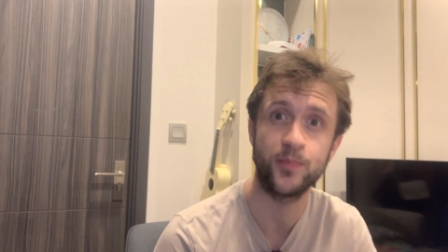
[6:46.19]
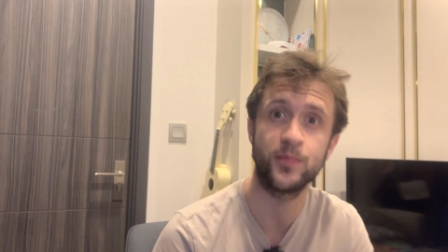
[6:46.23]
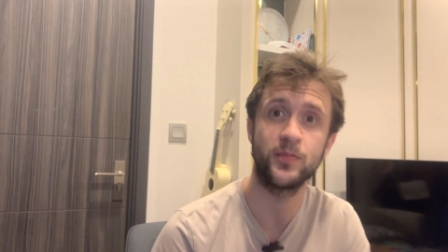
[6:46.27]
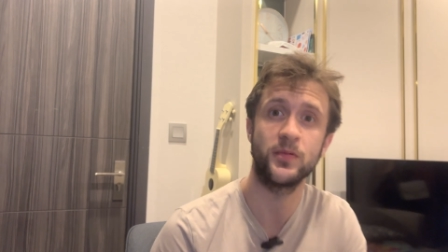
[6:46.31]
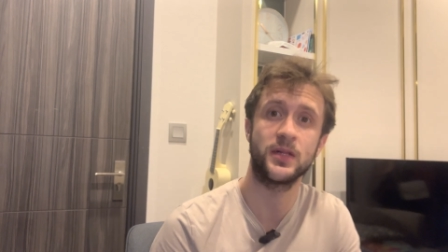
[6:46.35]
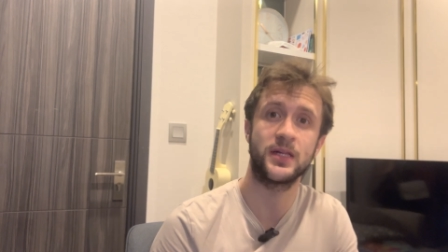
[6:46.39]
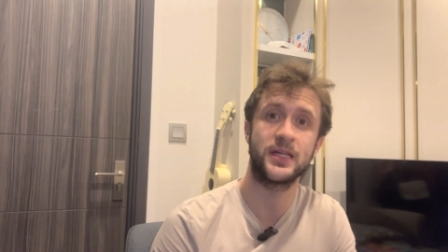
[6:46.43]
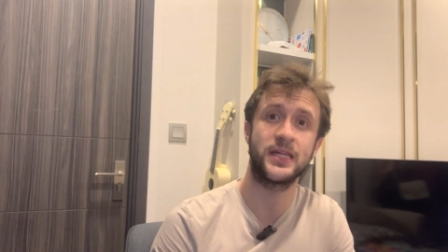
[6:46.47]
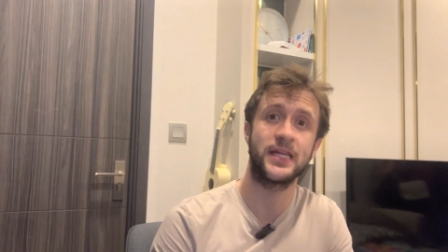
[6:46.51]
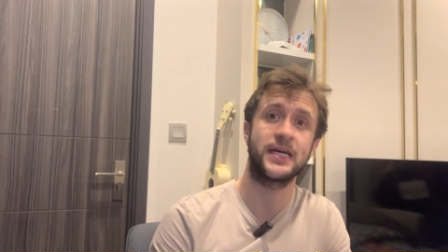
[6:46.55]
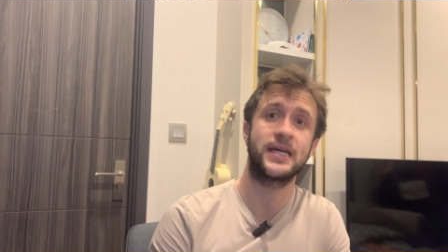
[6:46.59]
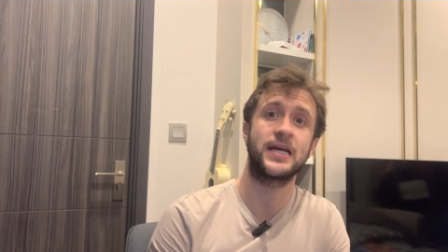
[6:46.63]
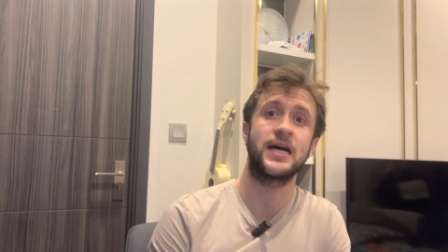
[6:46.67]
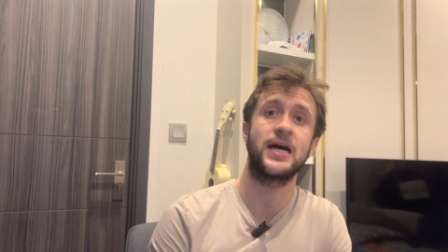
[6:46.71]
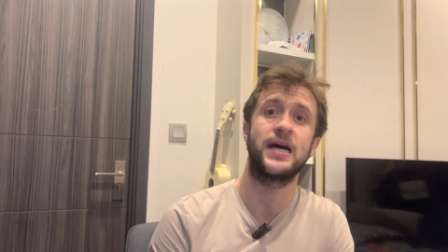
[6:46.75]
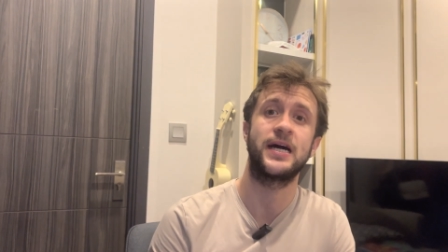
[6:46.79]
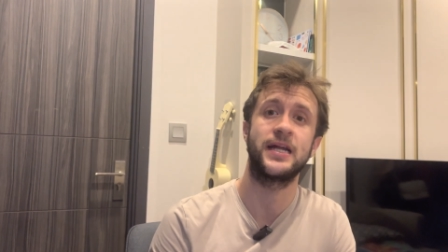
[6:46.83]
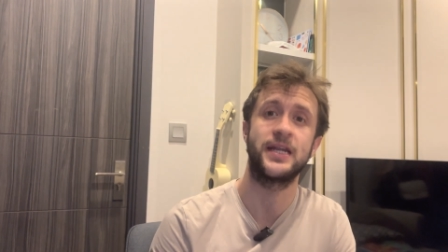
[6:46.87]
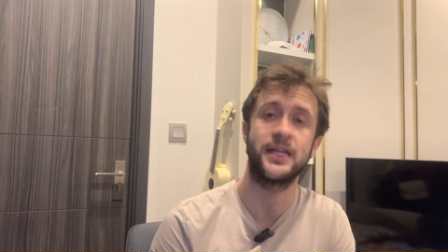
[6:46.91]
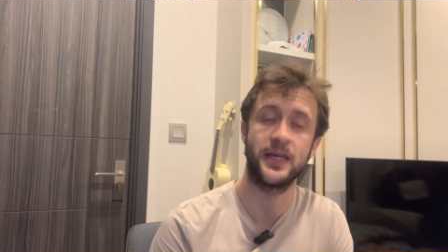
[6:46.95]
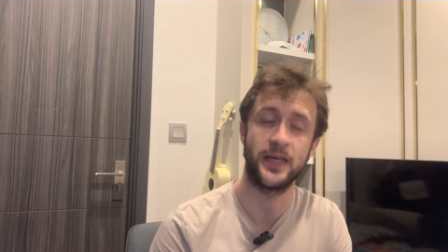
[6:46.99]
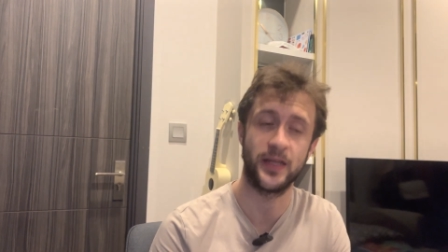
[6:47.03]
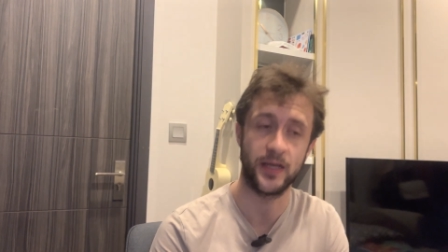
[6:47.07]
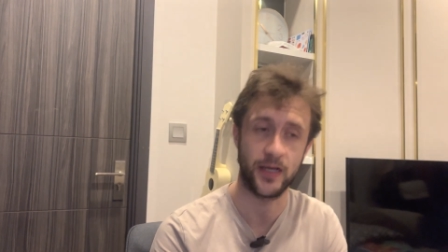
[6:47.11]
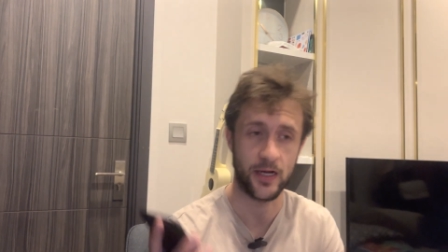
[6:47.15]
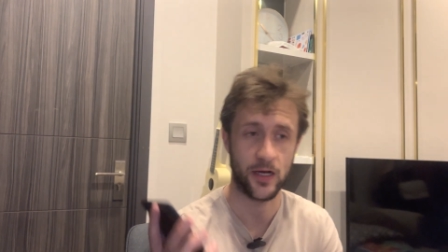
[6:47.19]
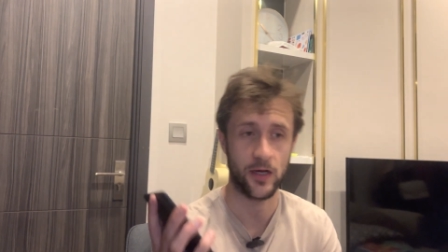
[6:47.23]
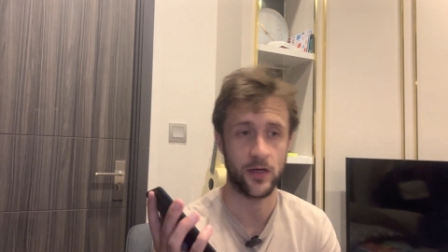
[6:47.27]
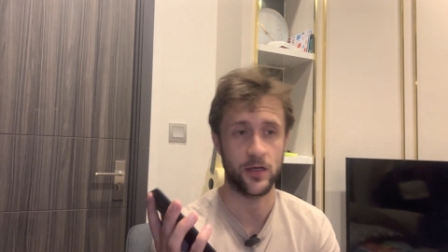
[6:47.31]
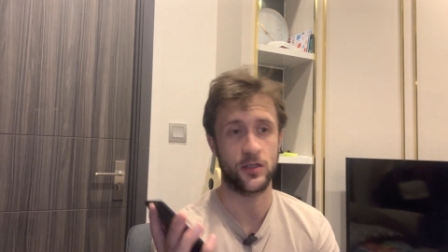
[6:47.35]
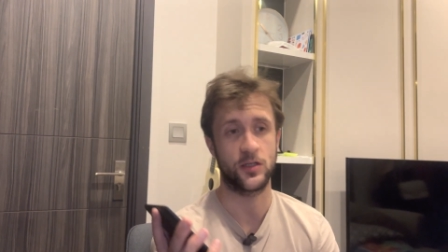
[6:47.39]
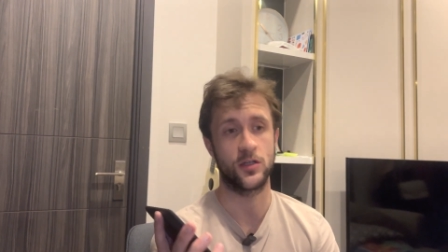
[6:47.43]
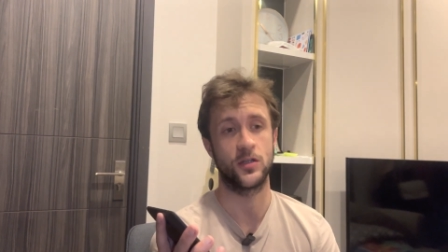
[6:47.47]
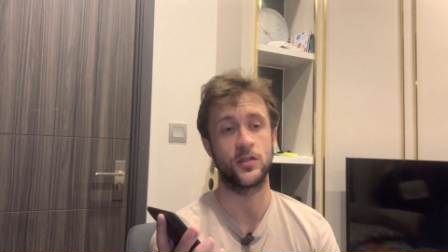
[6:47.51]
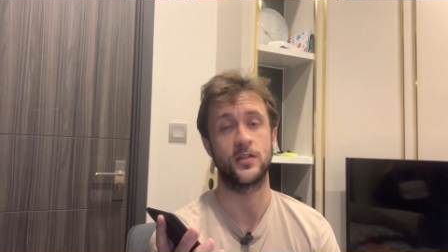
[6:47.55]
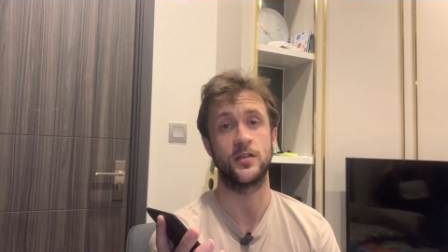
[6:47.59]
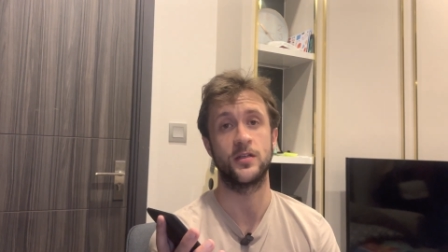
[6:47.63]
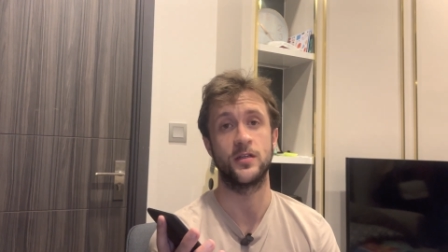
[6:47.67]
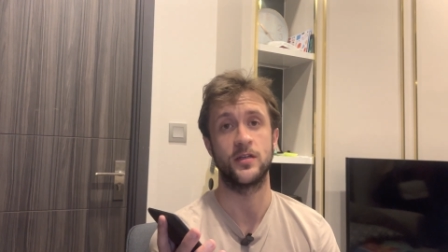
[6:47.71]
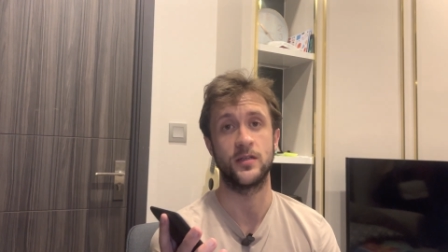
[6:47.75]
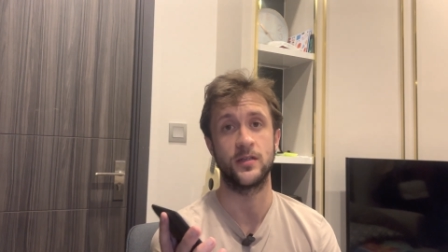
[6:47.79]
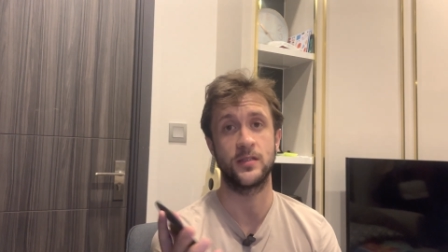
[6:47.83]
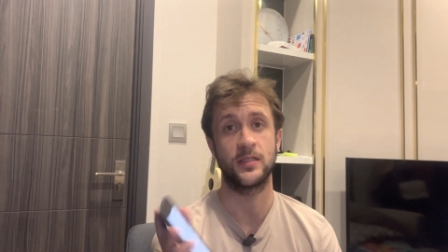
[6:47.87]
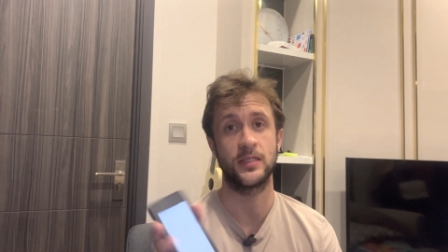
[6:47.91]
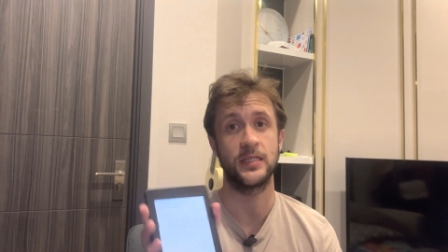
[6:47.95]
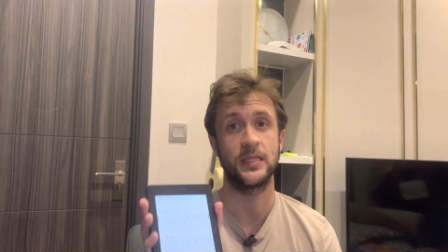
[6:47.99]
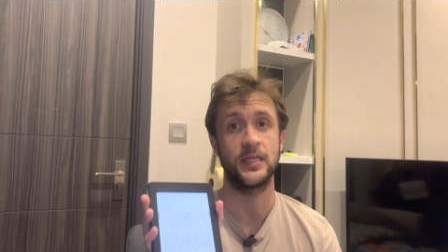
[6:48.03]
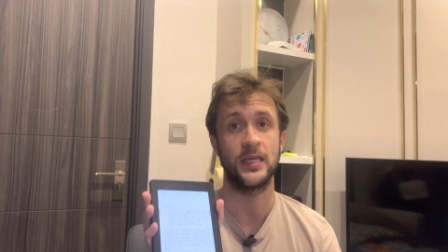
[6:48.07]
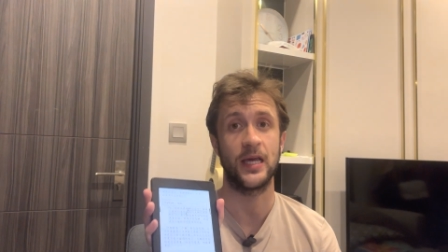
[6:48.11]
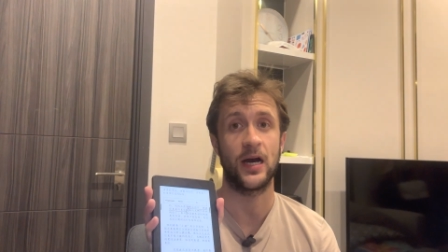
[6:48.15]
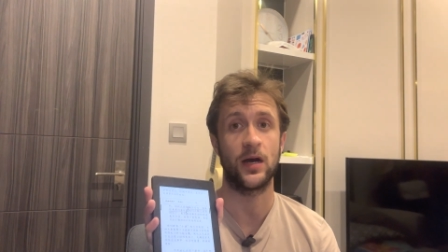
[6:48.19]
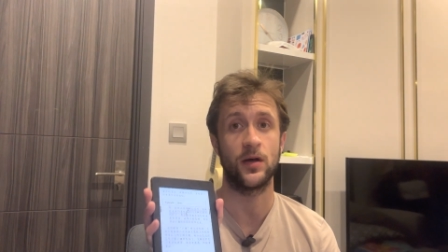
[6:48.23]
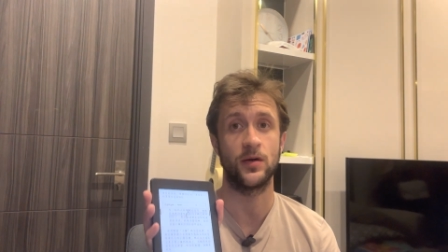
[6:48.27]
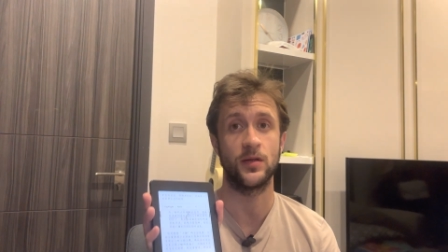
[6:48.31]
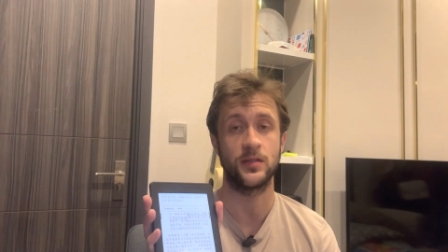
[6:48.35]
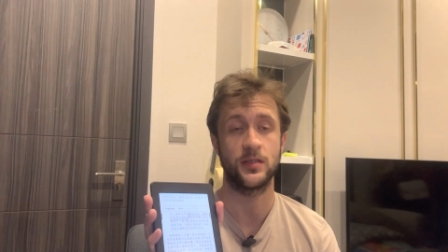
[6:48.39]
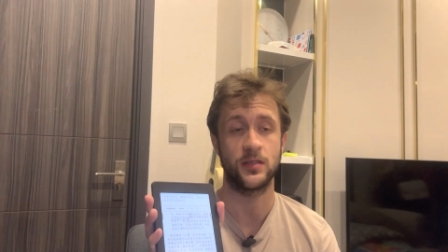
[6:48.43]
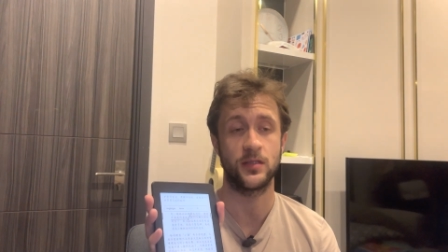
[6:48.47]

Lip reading: click on a character to see how